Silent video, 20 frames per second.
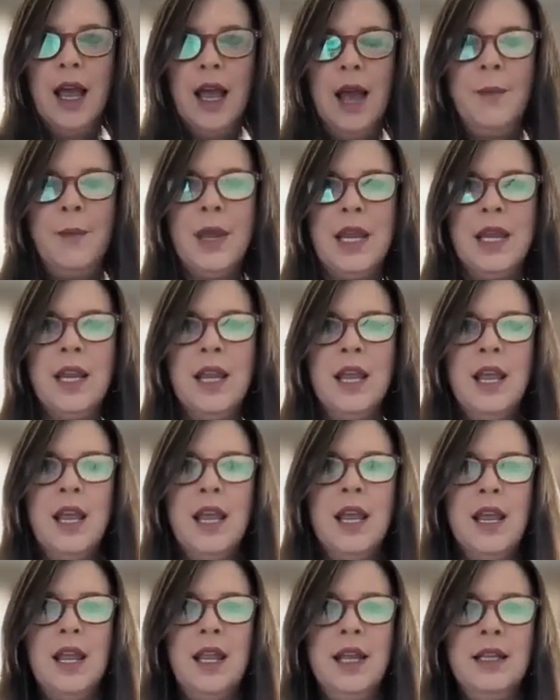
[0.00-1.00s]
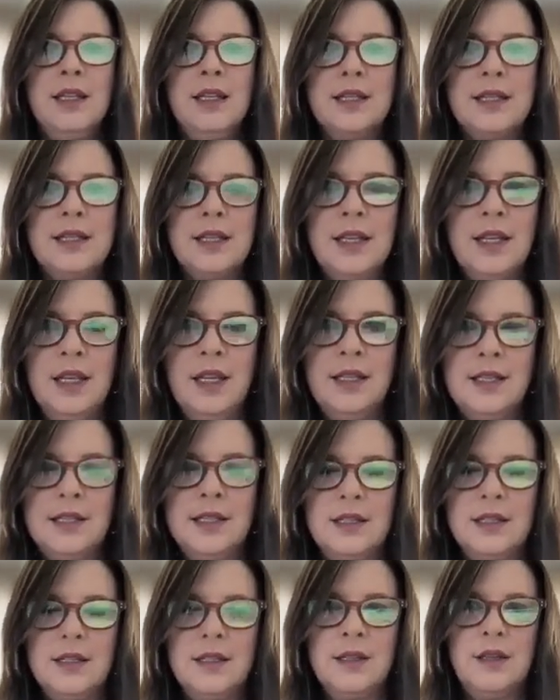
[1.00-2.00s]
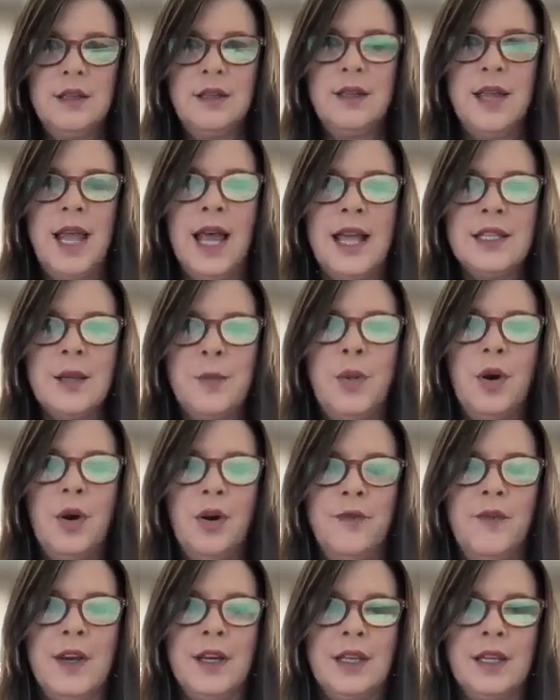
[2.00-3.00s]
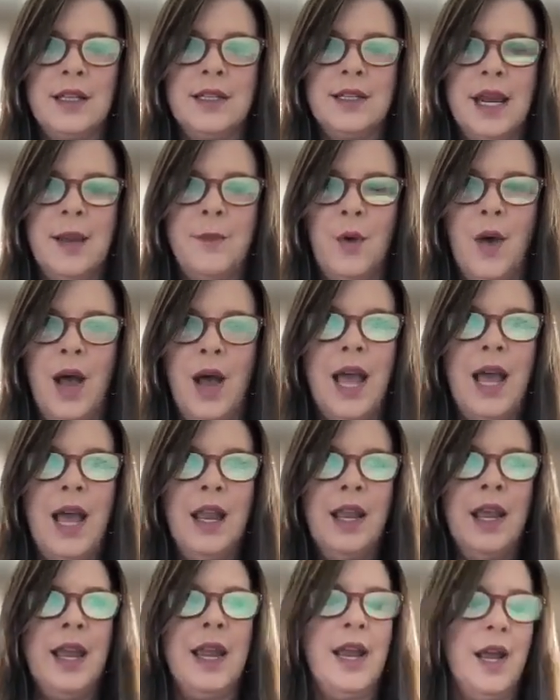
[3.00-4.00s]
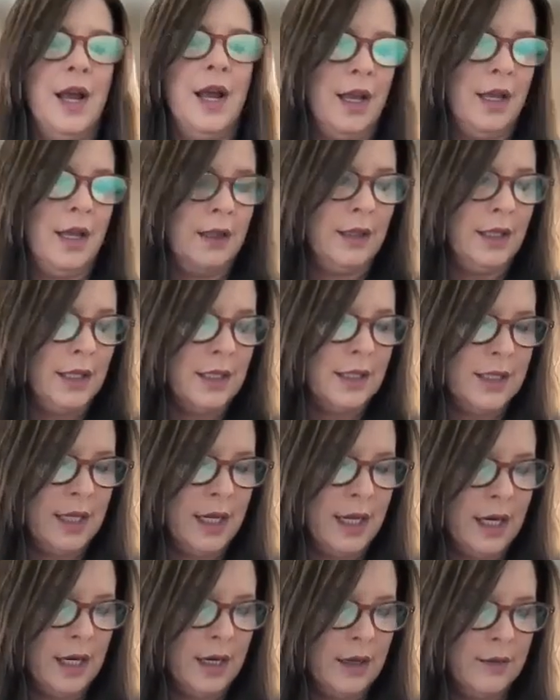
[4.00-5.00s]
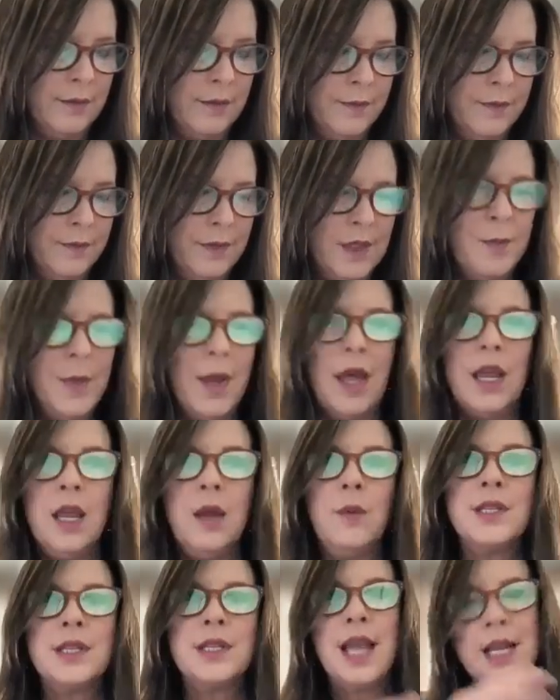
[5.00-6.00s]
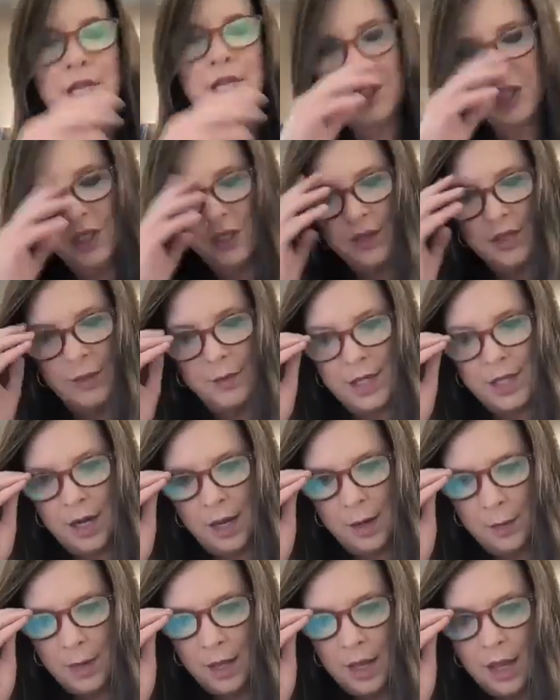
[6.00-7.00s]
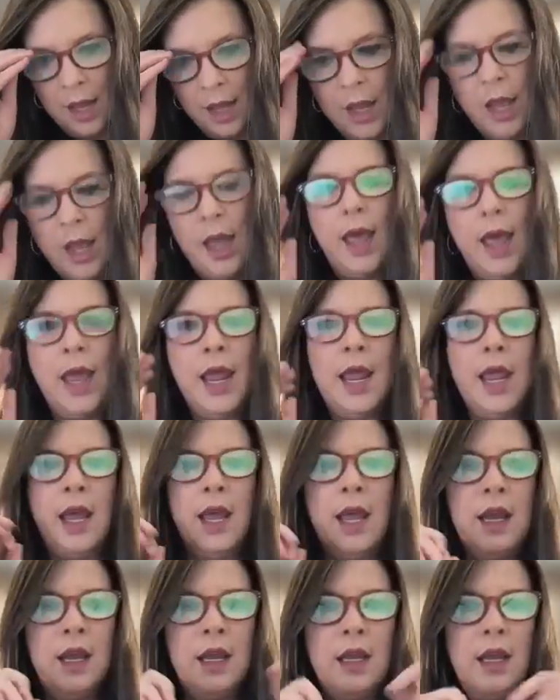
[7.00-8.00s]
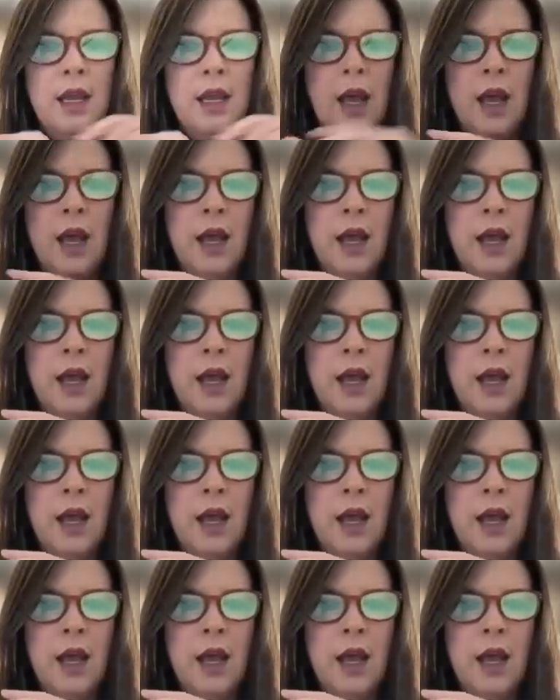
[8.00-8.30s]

I mean, that's a perfect example. I had a listing, it was last year sometime. And